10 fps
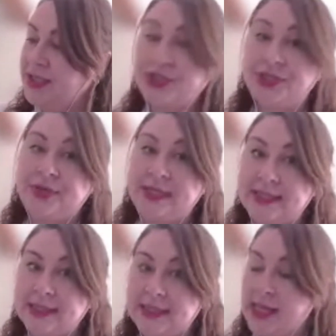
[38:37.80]

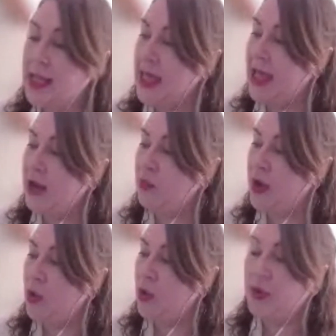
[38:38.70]
assurance, and we
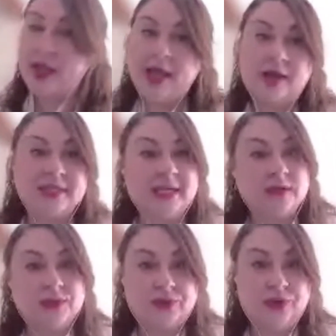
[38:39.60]
are working
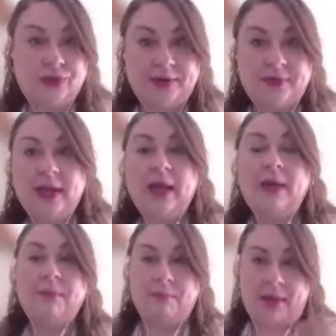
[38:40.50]
ourselves through it
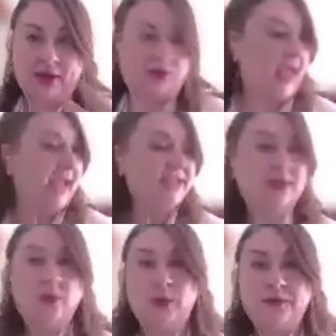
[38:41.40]
by creating
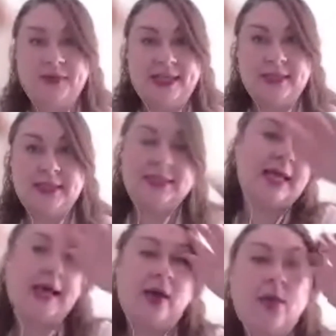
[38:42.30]
all of these
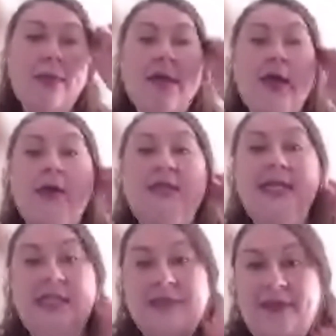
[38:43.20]
webinars,
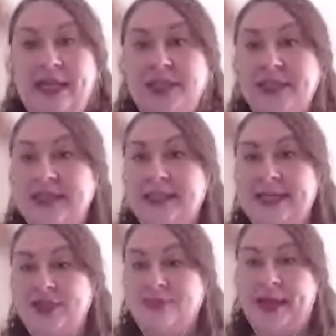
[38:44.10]
interventions,
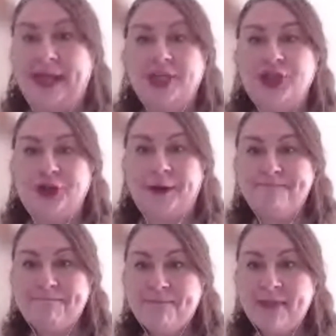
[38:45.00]
and to make it sure.
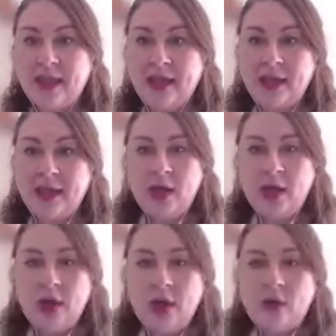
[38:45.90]

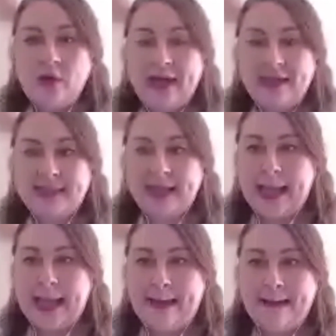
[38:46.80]
All right.
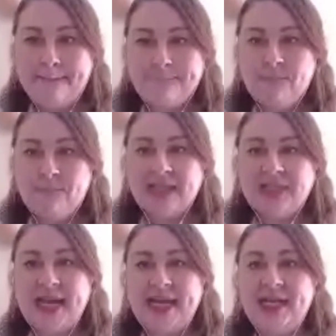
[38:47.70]

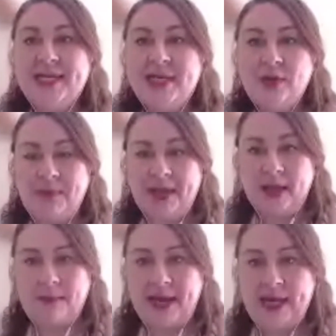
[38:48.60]
Shani, did you pick up
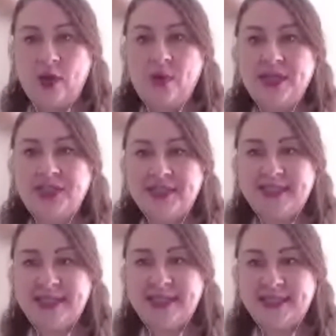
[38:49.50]
any questions
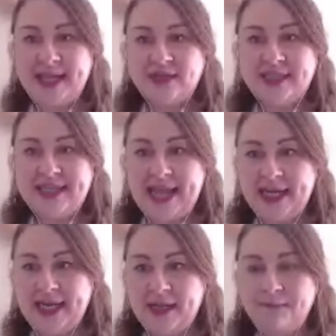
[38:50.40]
that's still
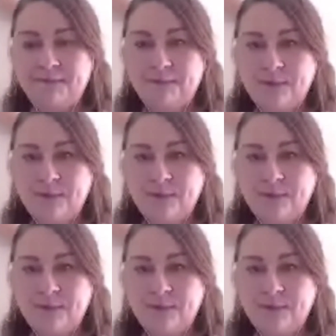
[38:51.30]
outstanding?